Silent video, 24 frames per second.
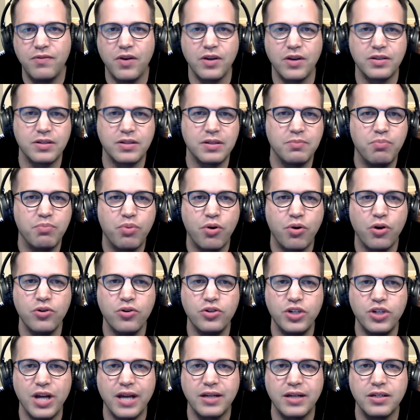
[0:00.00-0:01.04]
first
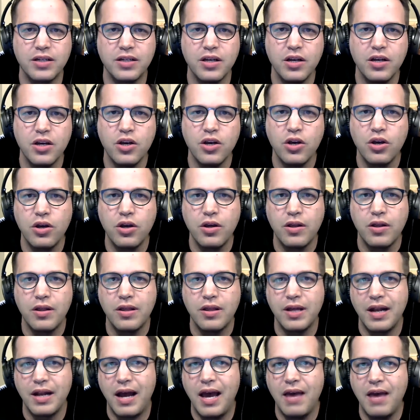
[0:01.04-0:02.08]
project
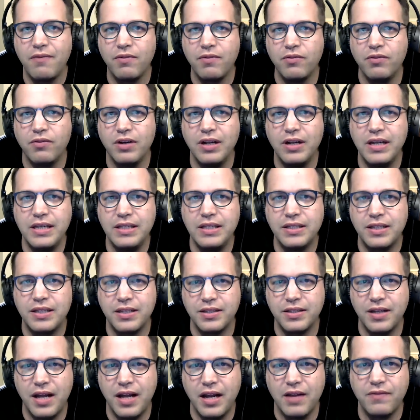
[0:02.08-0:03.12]
that I ever released
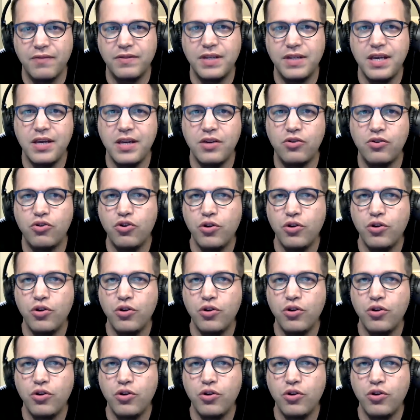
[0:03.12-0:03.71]
as an NFT